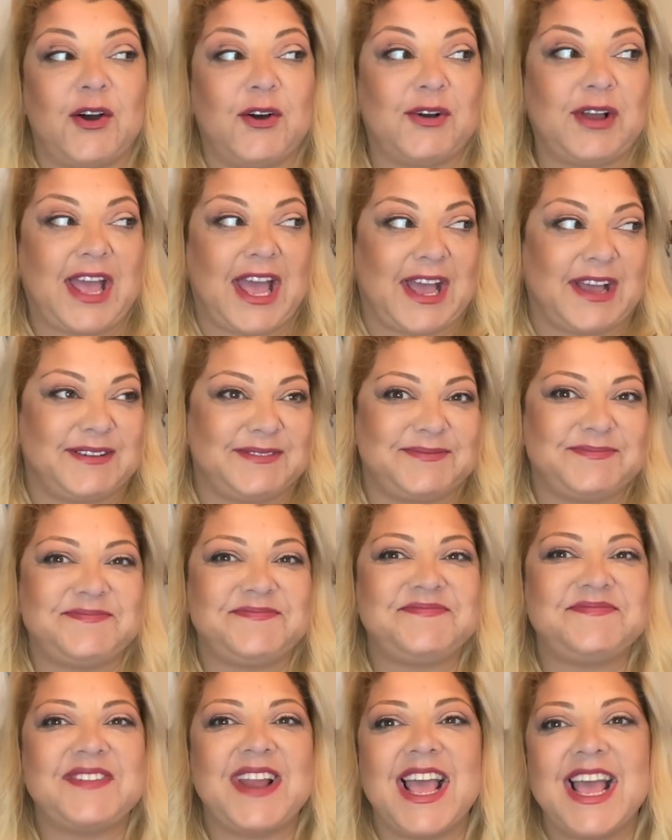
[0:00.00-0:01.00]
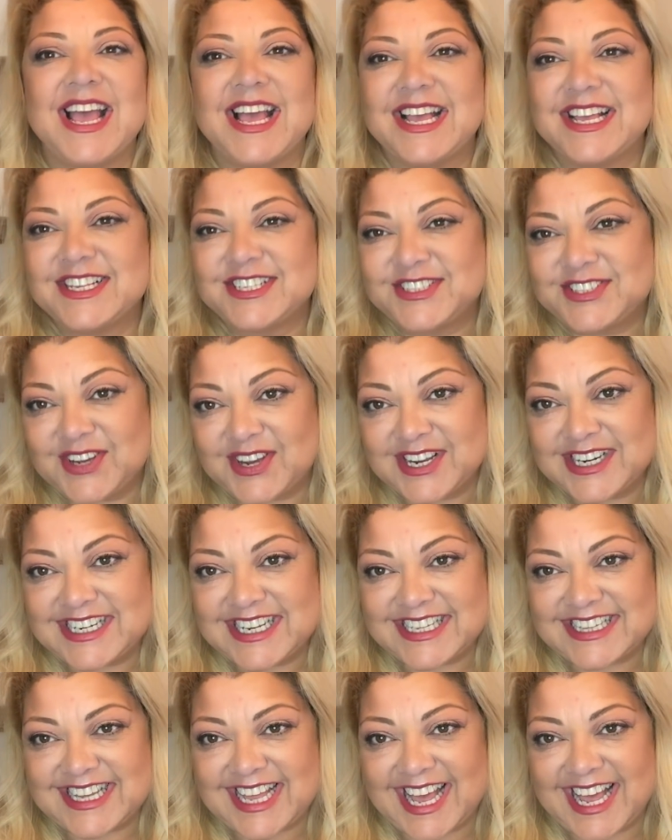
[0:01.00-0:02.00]
Okay, so I
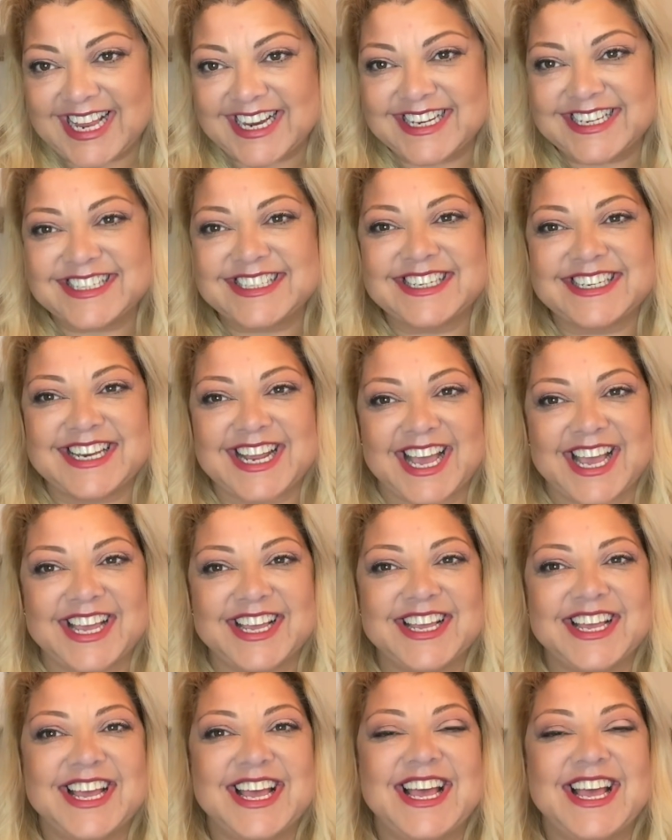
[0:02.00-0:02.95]
did that today.